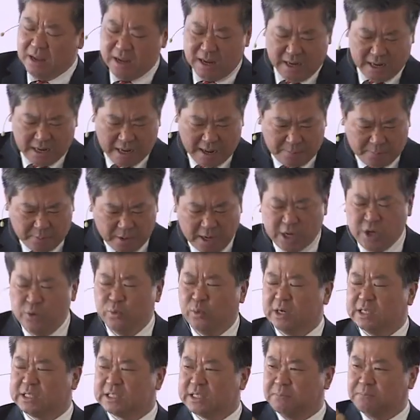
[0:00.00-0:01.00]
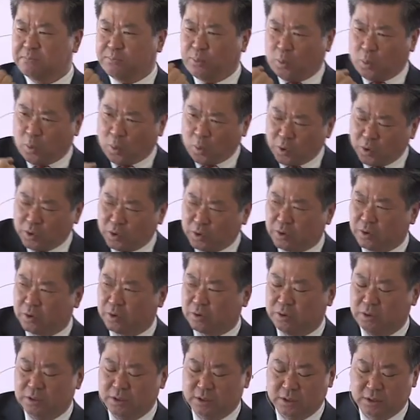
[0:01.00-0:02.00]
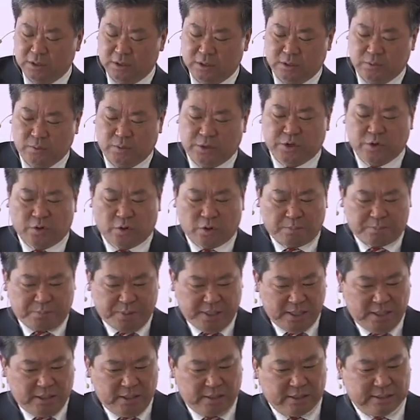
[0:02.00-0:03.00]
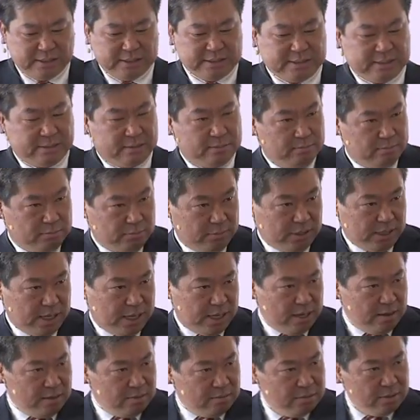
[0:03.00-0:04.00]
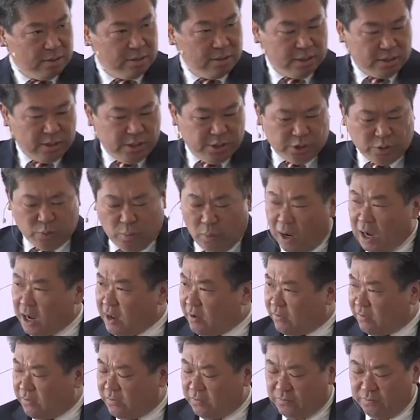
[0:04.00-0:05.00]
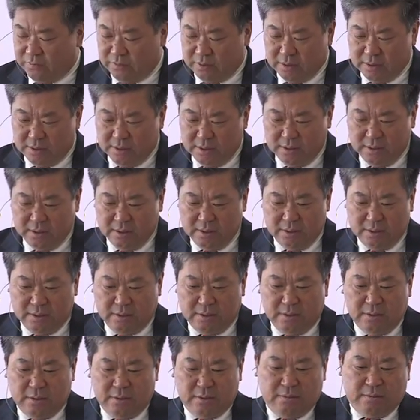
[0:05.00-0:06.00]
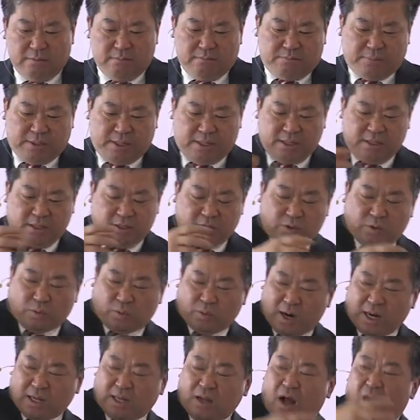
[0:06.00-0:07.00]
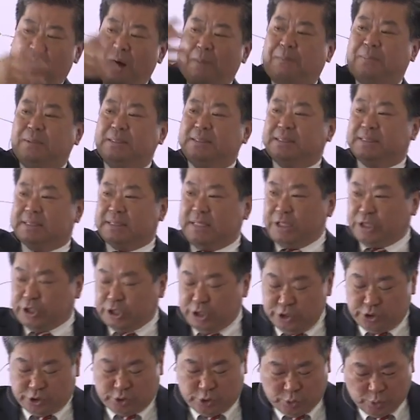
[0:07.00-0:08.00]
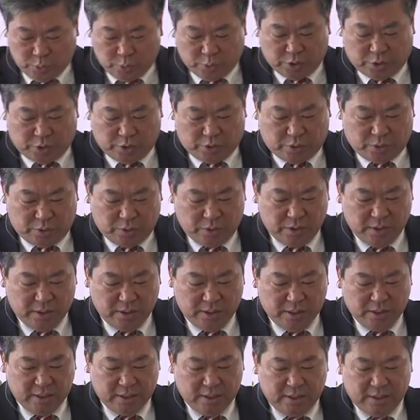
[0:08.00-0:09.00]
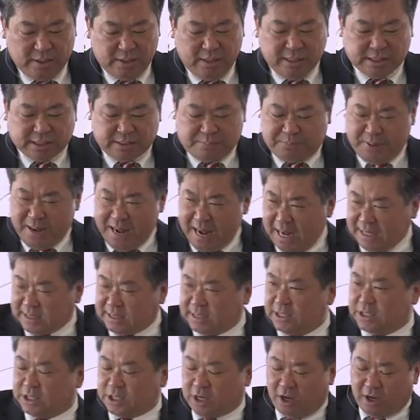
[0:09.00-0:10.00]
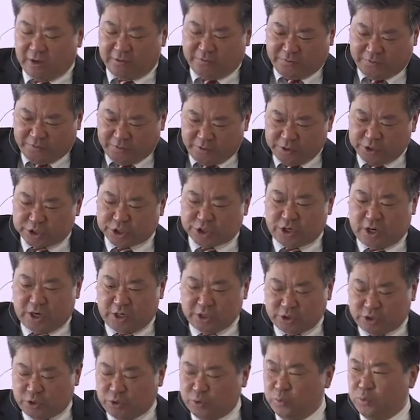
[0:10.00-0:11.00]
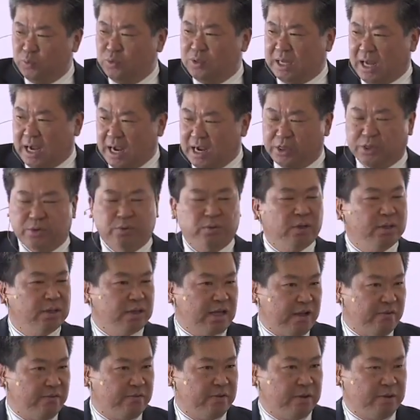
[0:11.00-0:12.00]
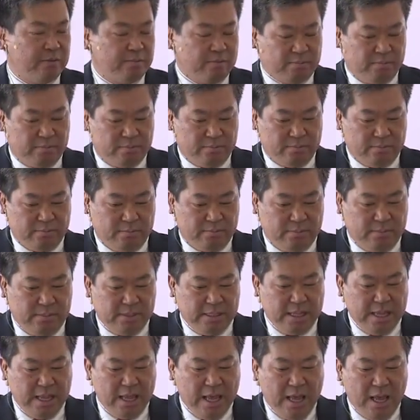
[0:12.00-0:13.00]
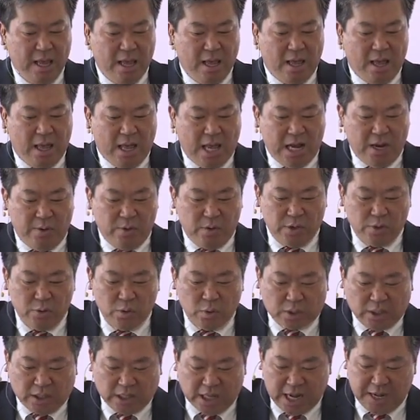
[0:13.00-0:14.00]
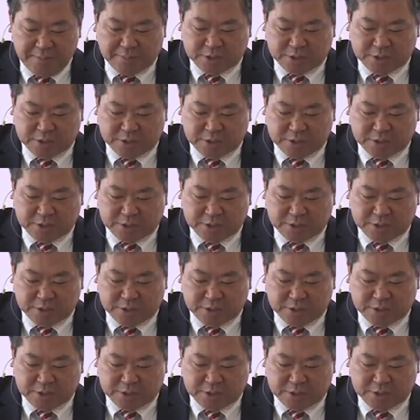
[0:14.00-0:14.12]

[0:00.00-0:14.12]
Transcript: and, I, and you want to support her with her opinions. Okay? There's your wife. But in the direct opposition to her is a passage called 1 John 2 9 through 11. Anyone who claims